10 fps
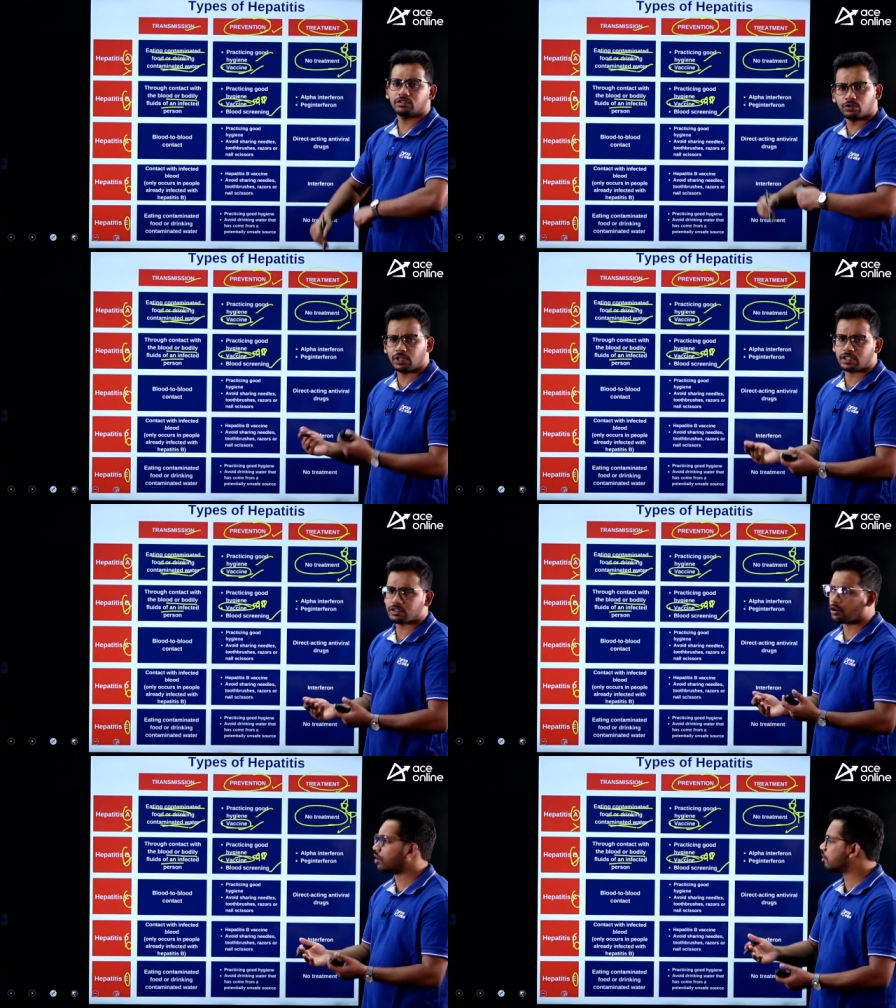So, there is
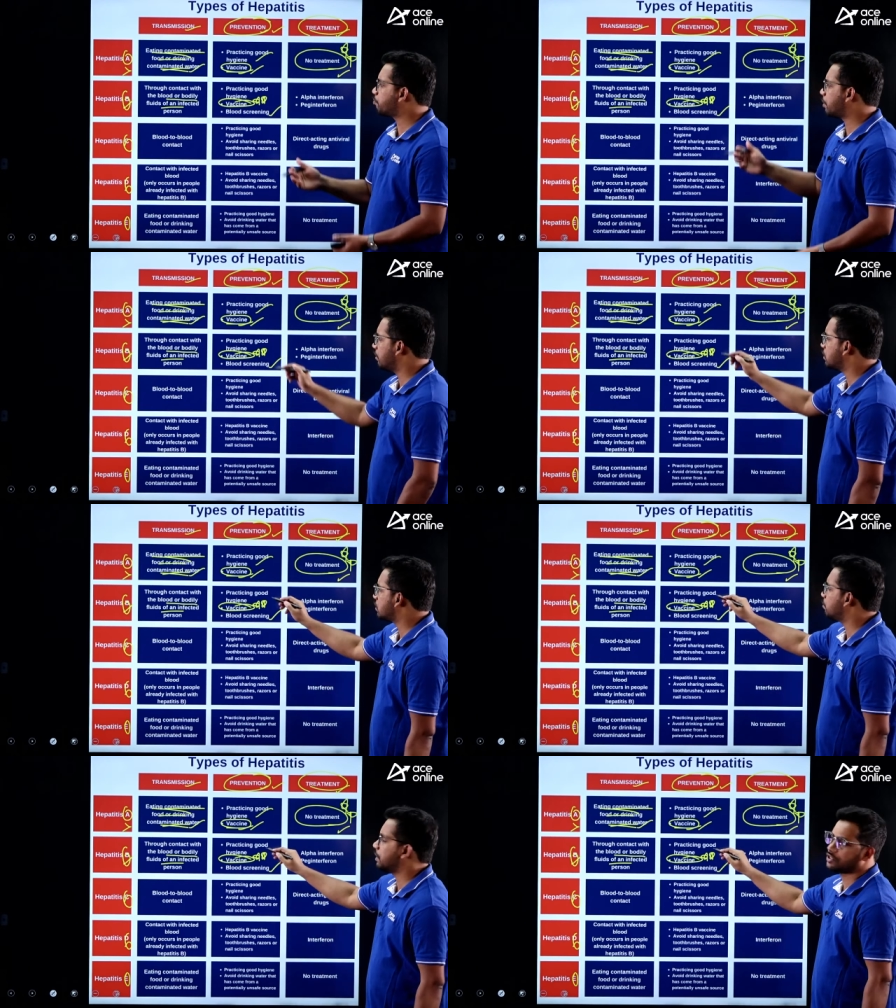a lot of
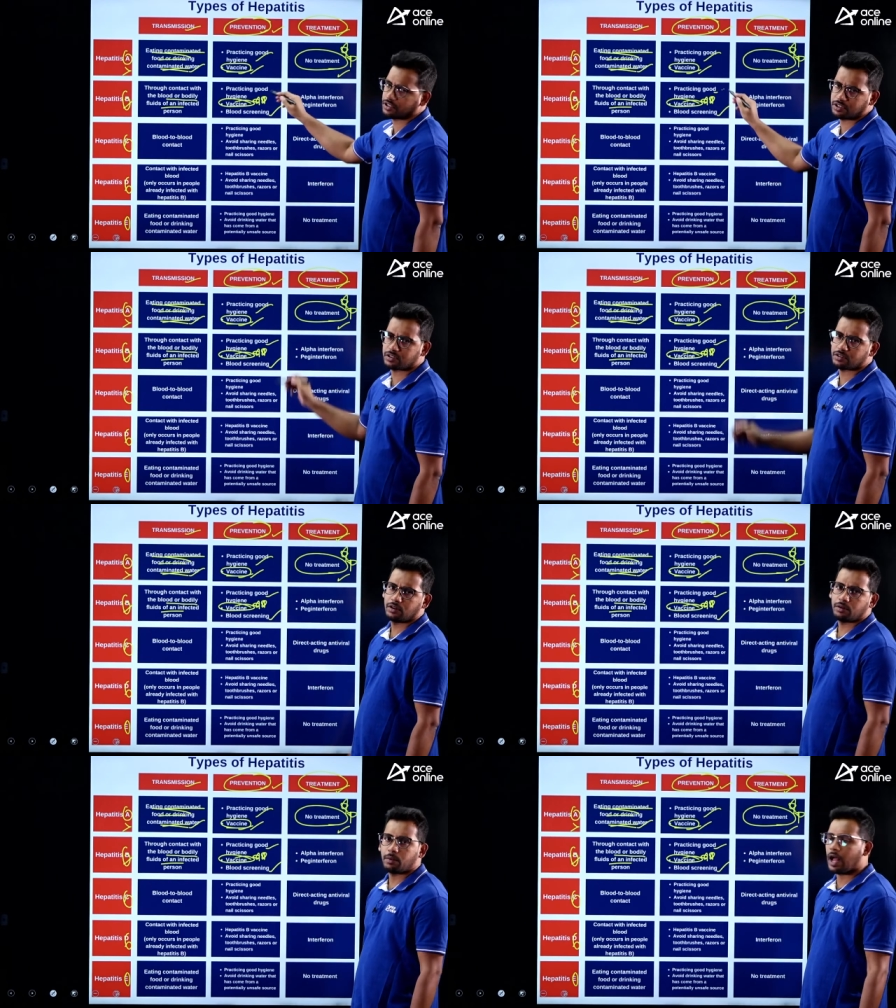prevention measures
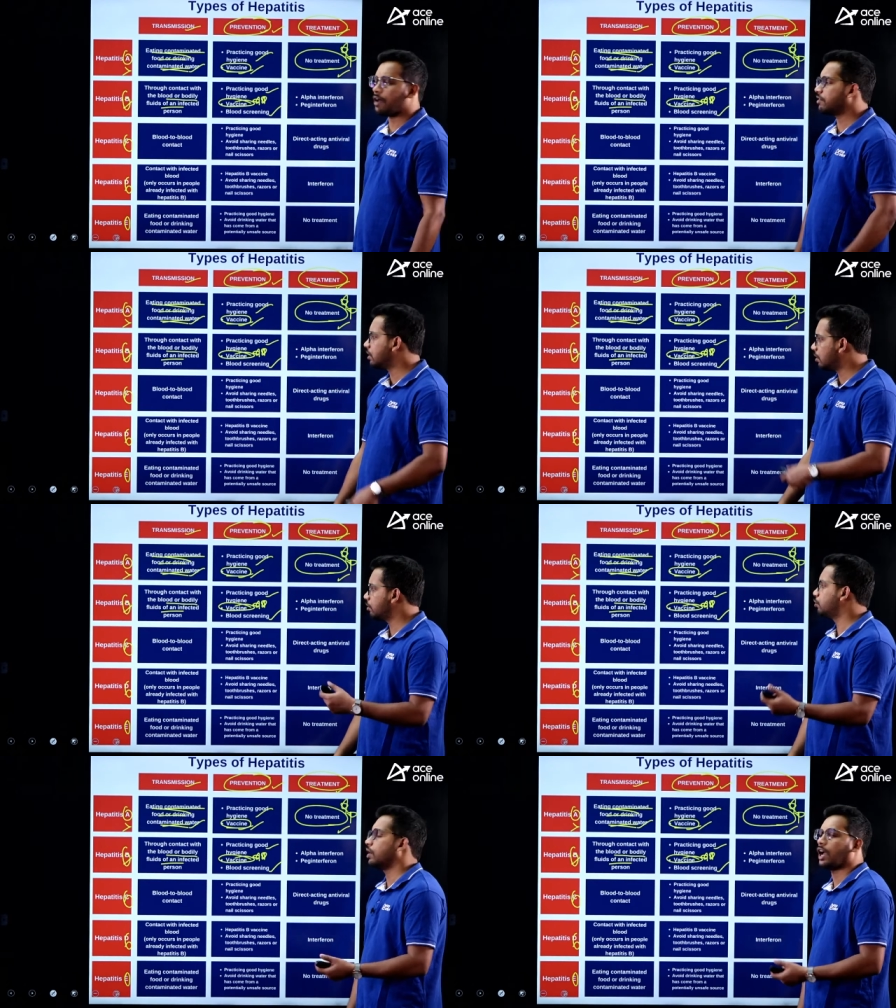having a
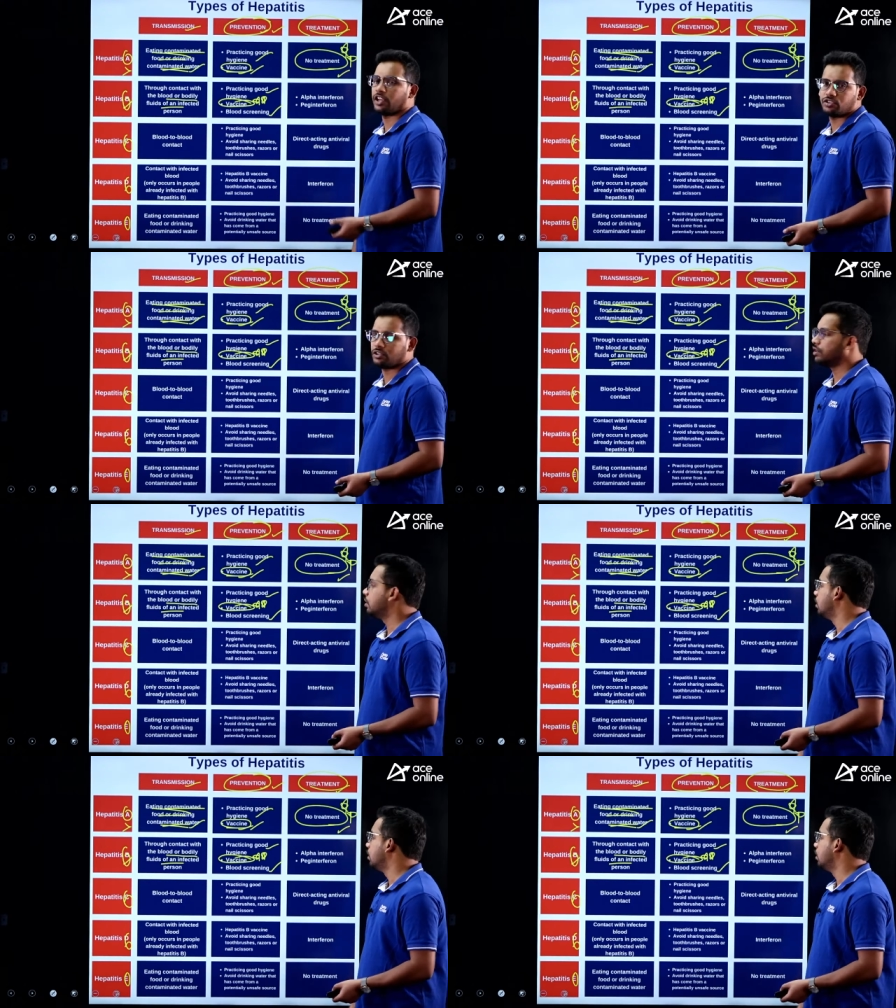good hygiene